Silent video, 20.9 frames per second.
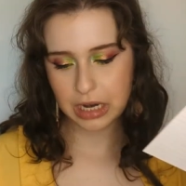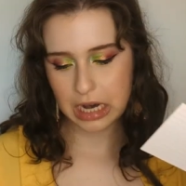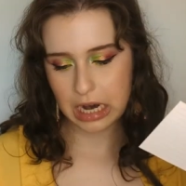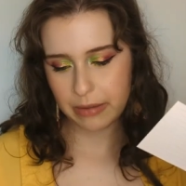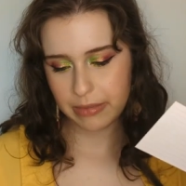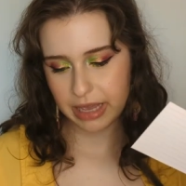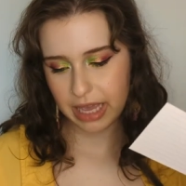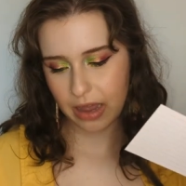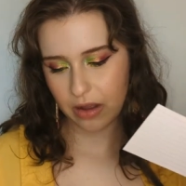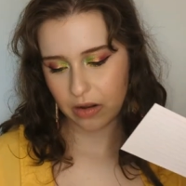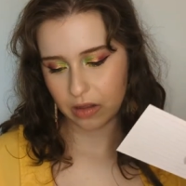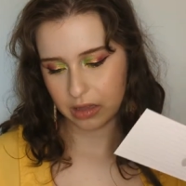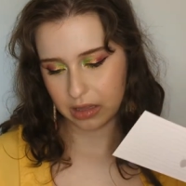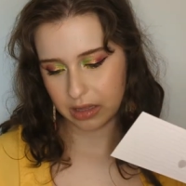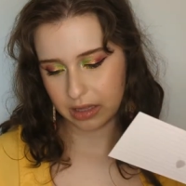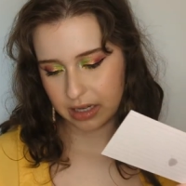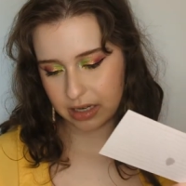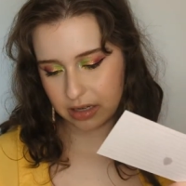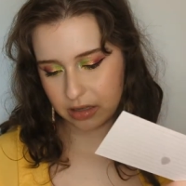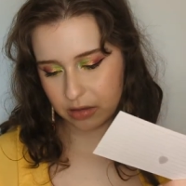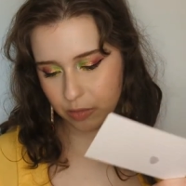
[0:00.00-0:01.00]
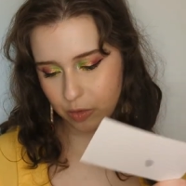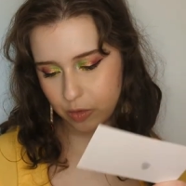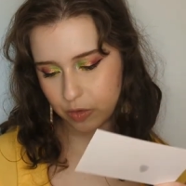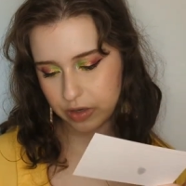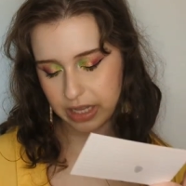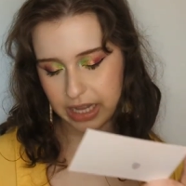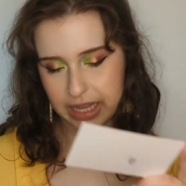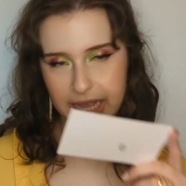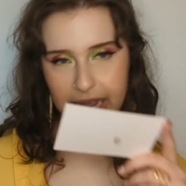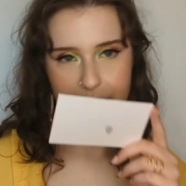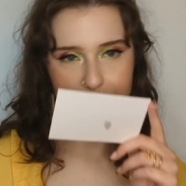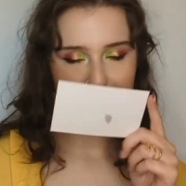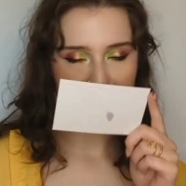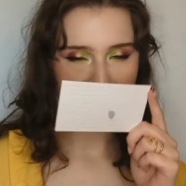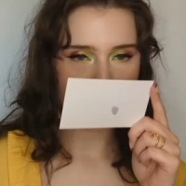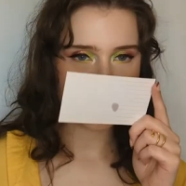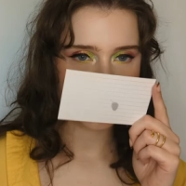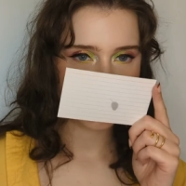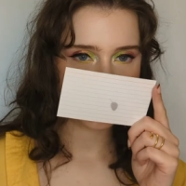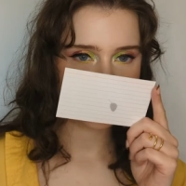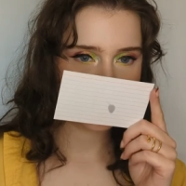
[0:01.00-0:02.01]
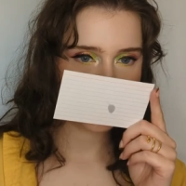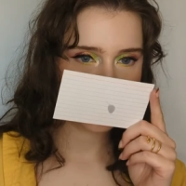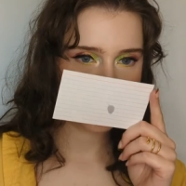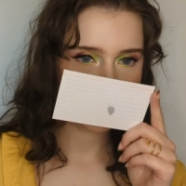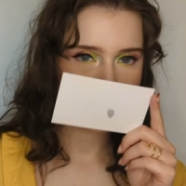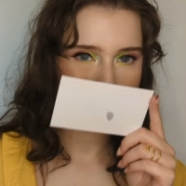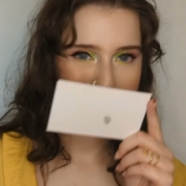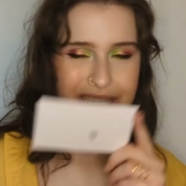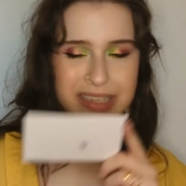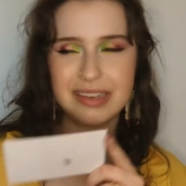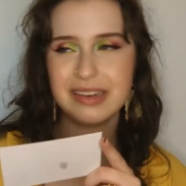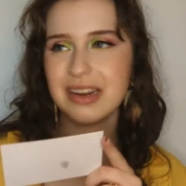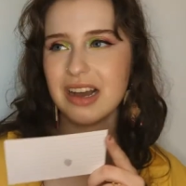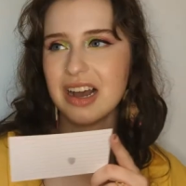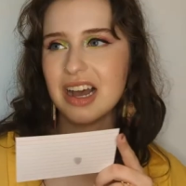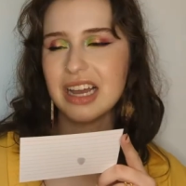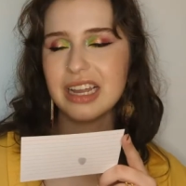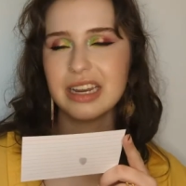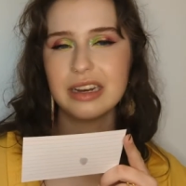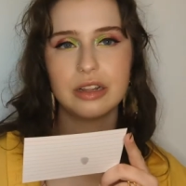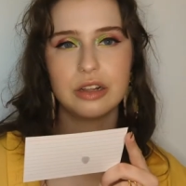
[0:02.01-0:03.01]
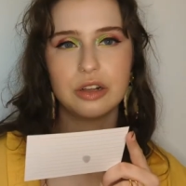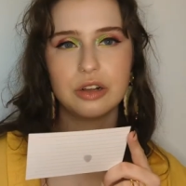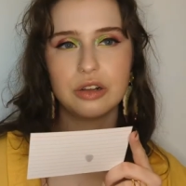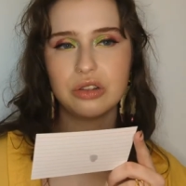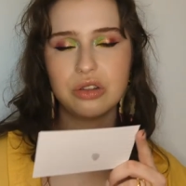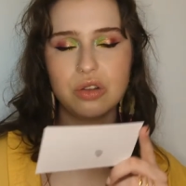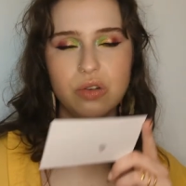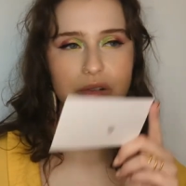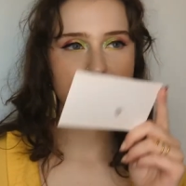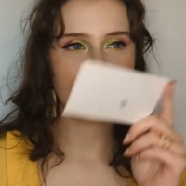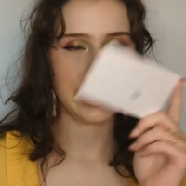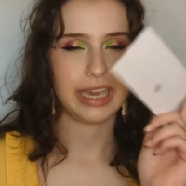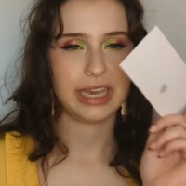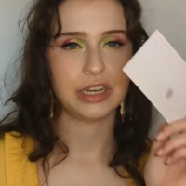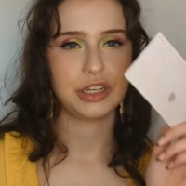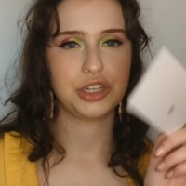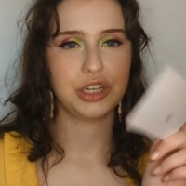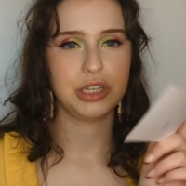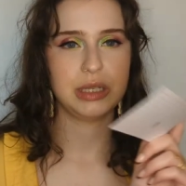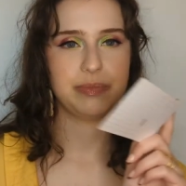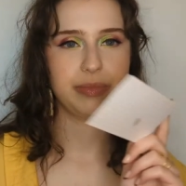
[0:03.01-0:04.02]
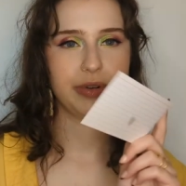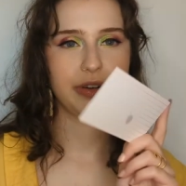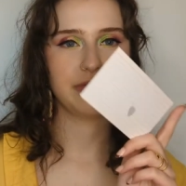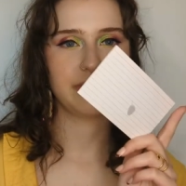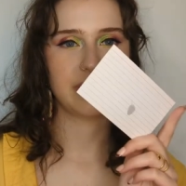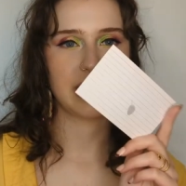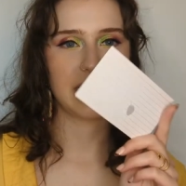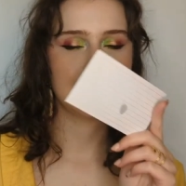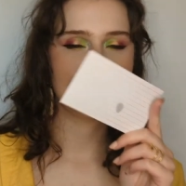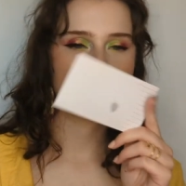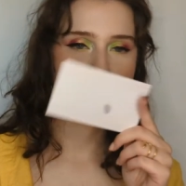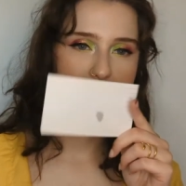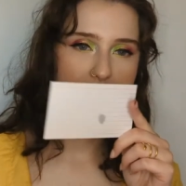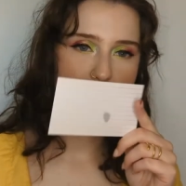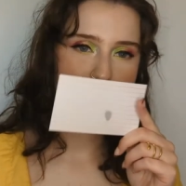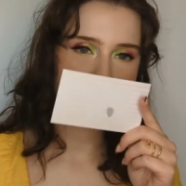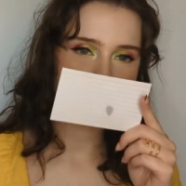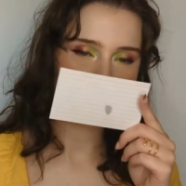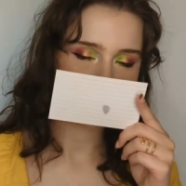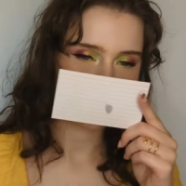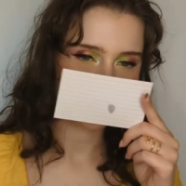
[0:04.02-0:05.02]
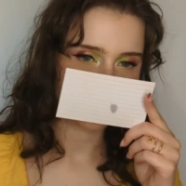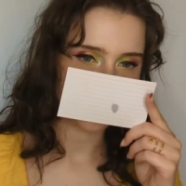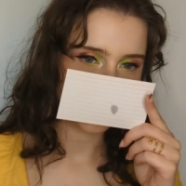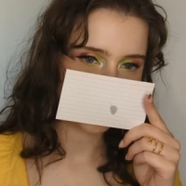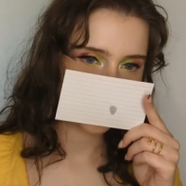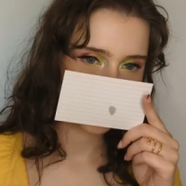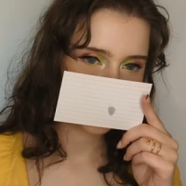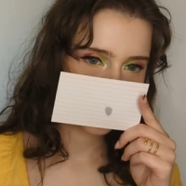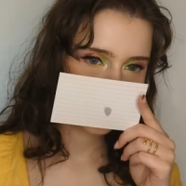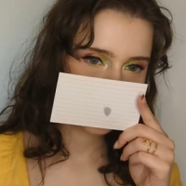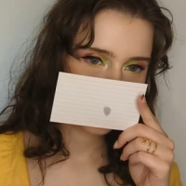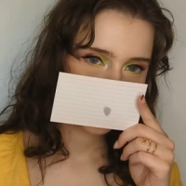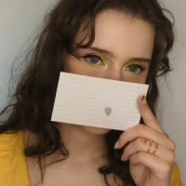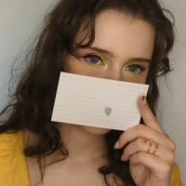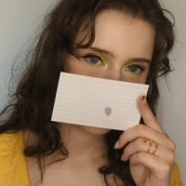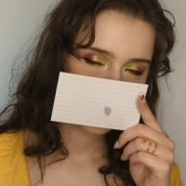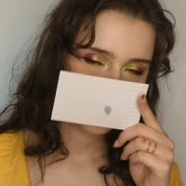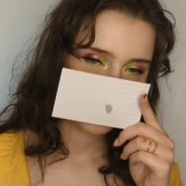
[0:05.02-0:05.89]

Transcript: are coming out a little more like that jasmine, but it's not cloying. It just provides a little bit of freshness.